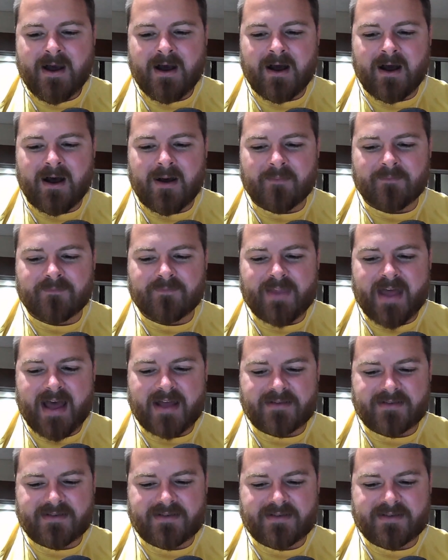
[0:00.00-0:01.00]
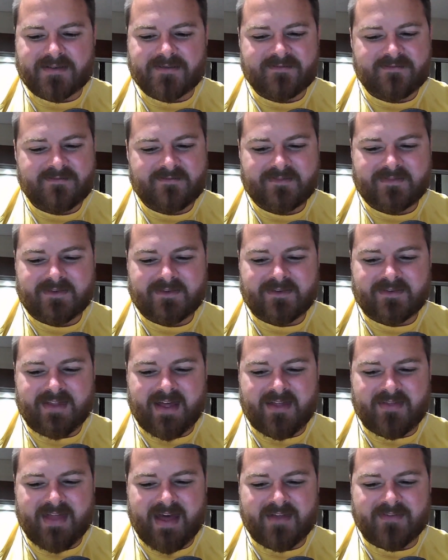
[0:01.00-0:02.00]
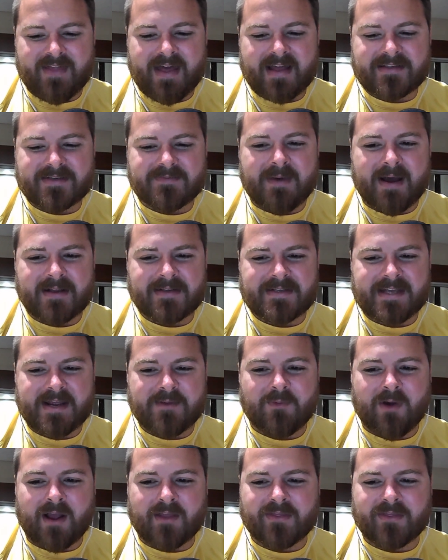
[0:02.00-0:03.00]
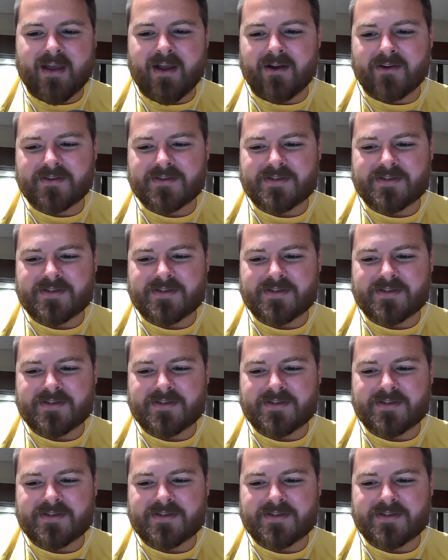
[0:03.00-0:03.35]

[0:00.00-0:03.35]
Um, that's that that that's my team right there.